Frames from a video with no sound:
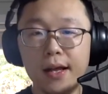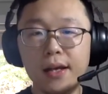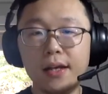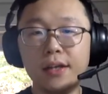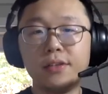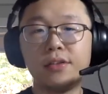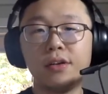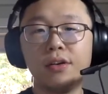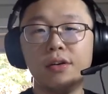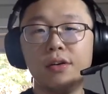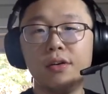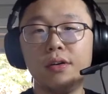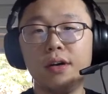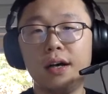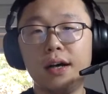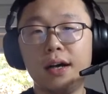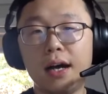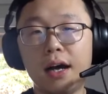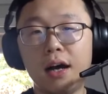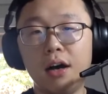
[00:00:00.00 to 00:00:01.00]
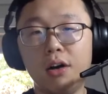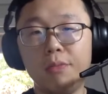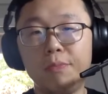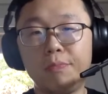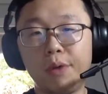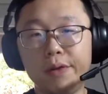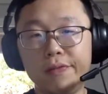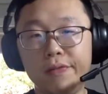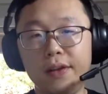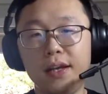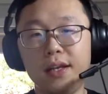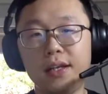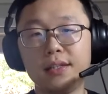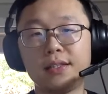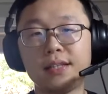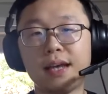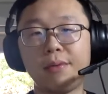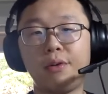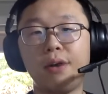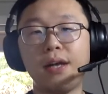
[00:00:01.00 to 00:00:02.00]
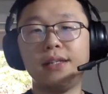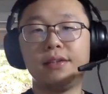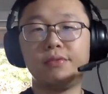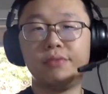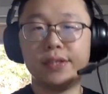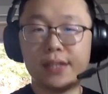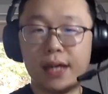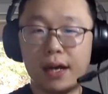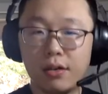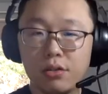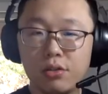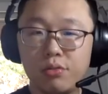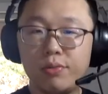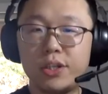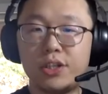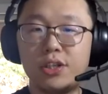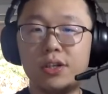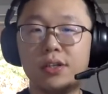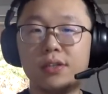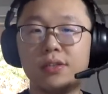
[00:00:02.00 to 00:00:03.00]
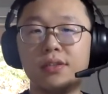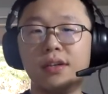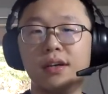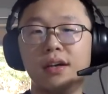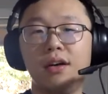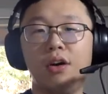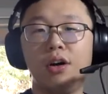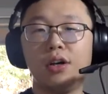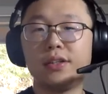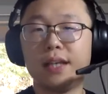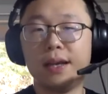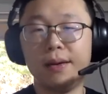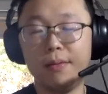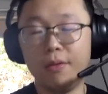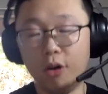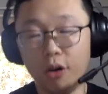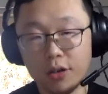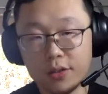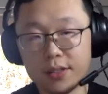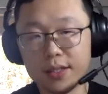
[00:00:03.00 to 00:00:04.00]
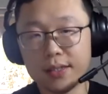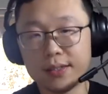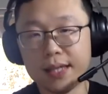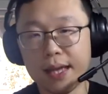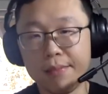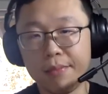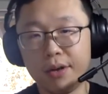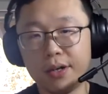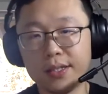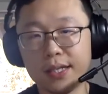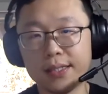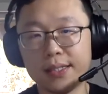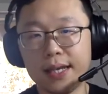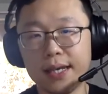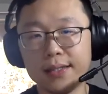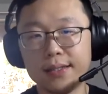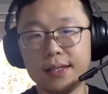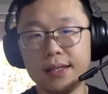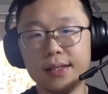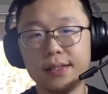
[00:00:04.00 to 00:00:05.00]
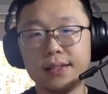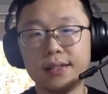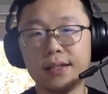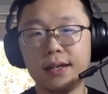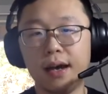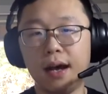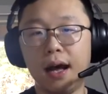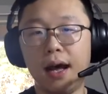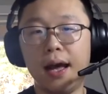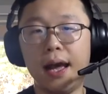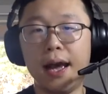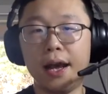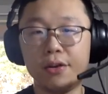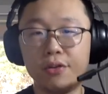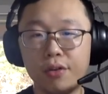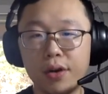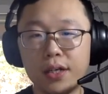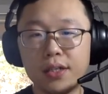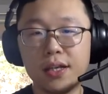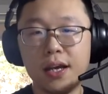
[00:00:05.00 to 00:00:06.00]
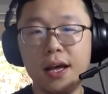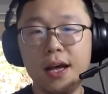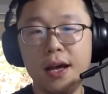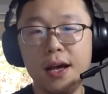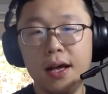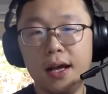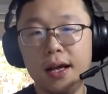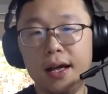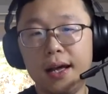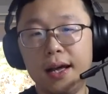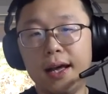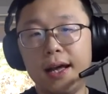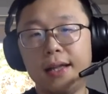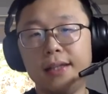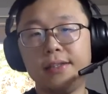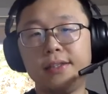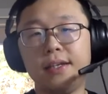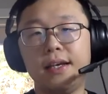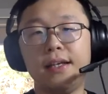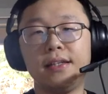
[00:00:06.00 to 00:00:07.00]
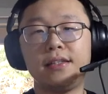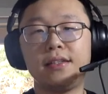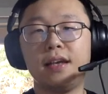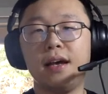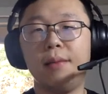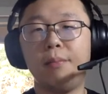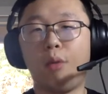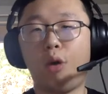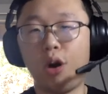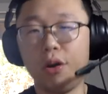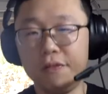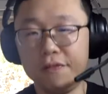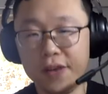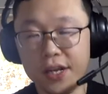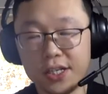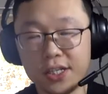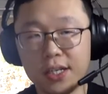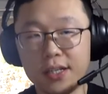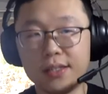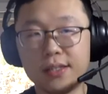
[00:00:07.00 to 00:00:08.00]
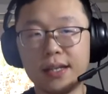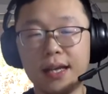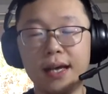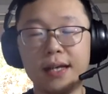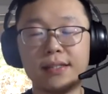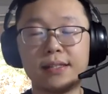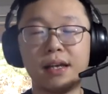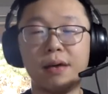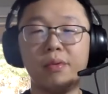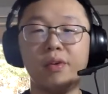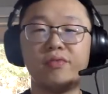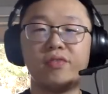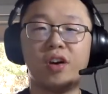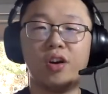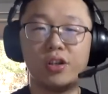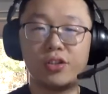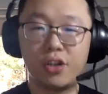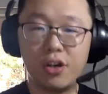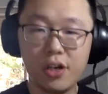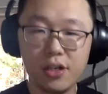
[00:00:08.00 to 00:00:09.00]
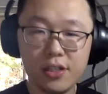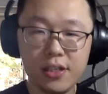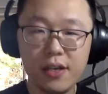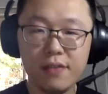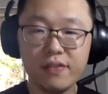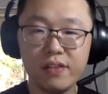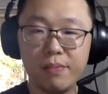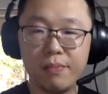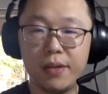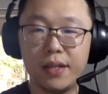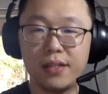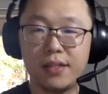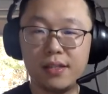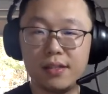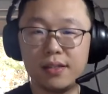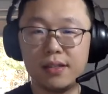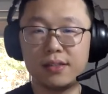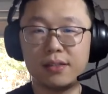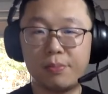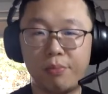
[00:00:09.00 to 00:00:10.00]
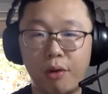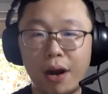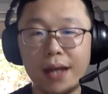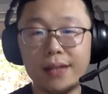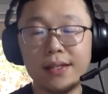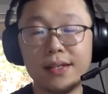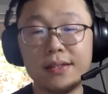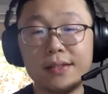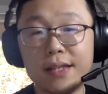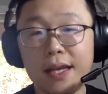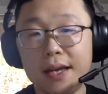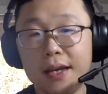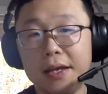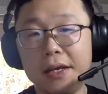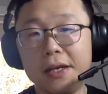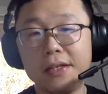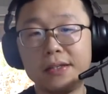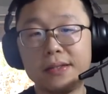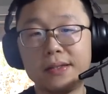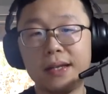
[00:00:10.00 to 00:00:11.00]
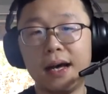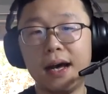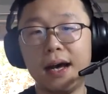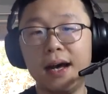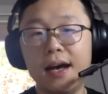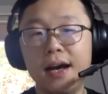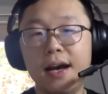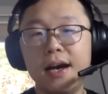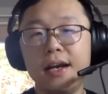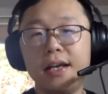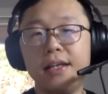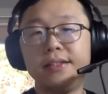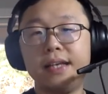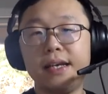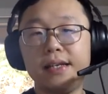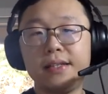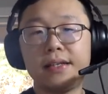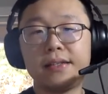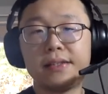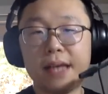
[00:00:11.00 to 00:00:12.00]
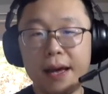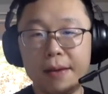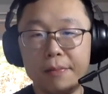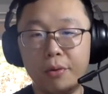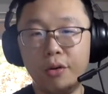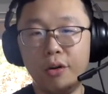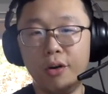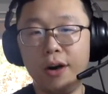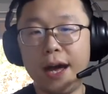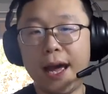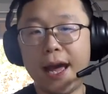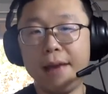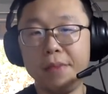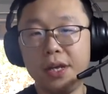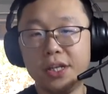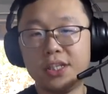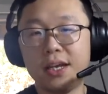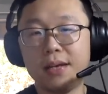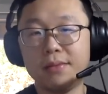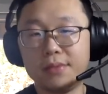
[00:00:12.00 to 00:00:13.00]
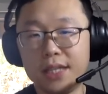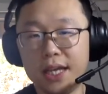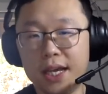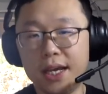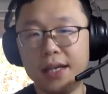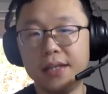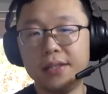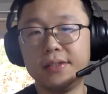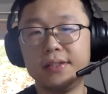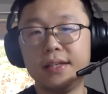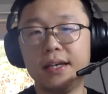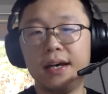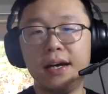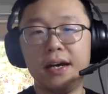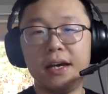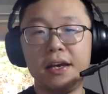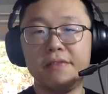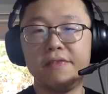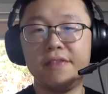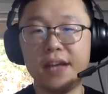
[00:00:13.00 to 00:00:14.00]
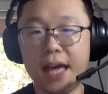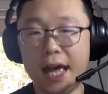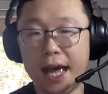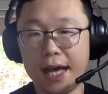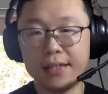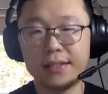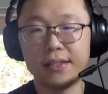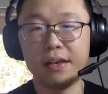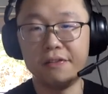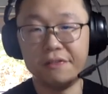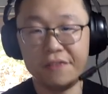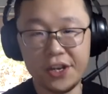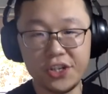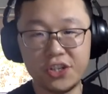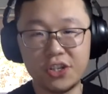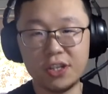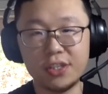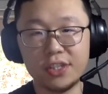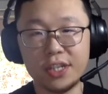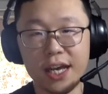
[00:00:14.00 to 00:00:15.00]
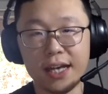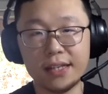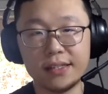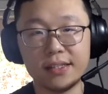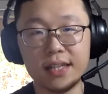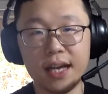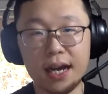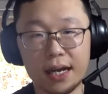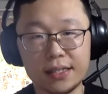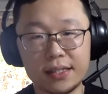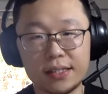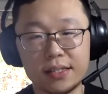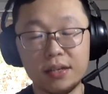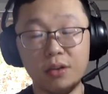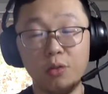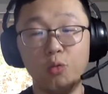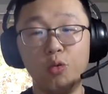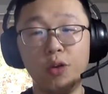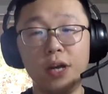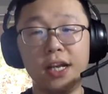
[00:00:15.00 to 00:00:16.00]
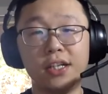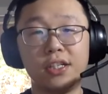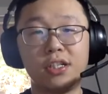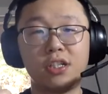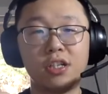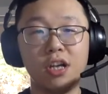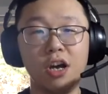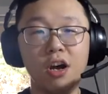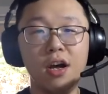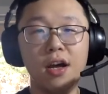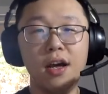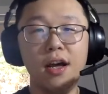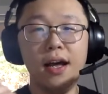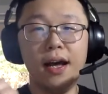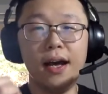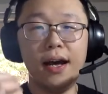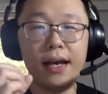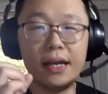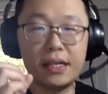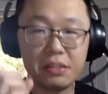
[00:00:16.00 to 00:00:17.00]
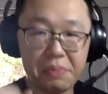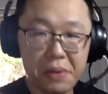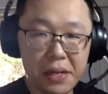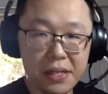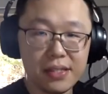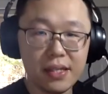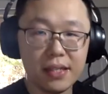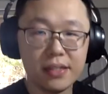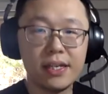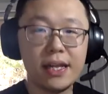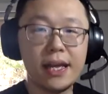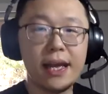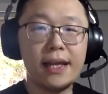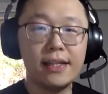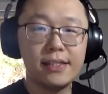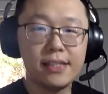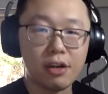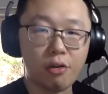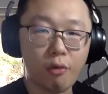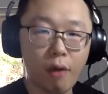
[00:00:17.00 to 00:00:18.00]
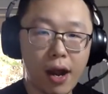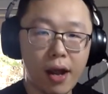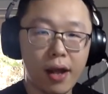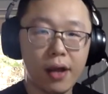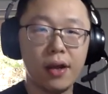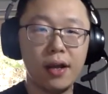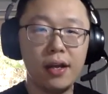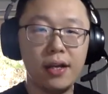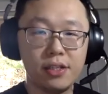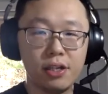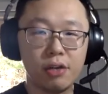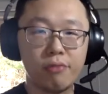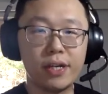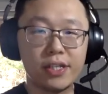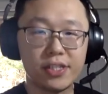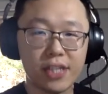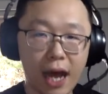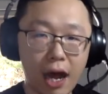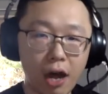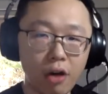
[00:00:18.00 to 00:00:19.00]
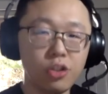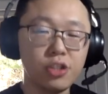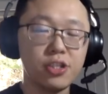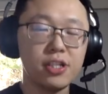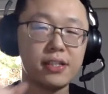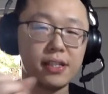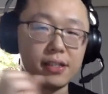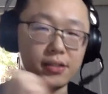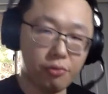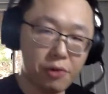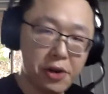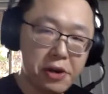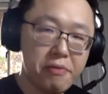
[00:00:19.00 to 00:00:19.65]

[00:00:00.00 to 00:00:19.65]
So I'll briefly summarize the results, which is all the samplers are tested accurate, and it's more efficient than some of the alternatives. But the surprising thing is, in this example, MHMC is even as efficient as NUTS, which explicitly integrates out the discrete